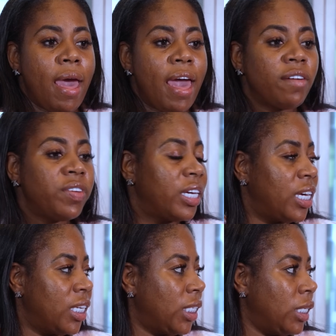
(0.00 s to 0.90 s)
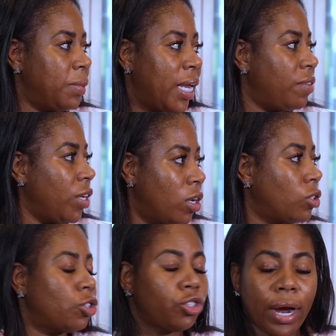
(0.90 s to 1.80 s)
heavy against him that if he
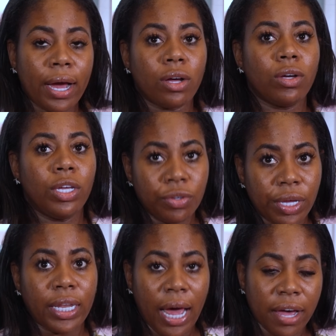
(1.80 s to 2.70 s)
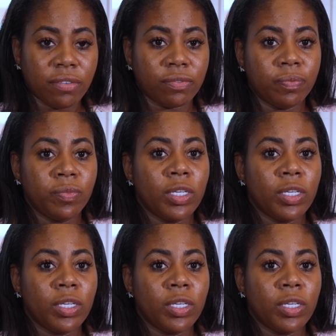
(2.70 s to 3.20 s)
goes to trial, he'll get life.